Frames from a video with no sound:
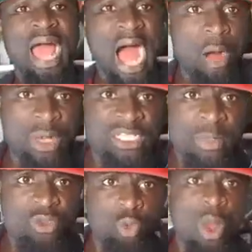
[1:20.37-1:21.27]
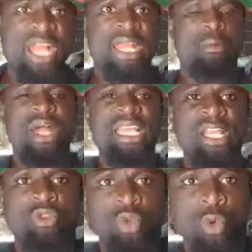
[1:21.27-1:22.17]
What me to eke what in
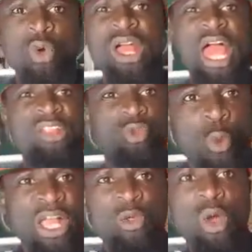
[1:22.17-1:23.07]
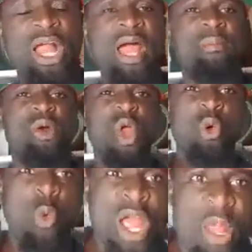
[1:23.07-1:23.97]
it to a to eki wakem?
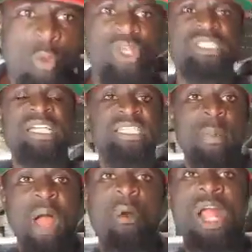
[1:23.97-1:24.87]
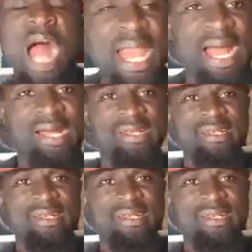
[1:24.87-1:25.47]
What you question some ewa Ghana?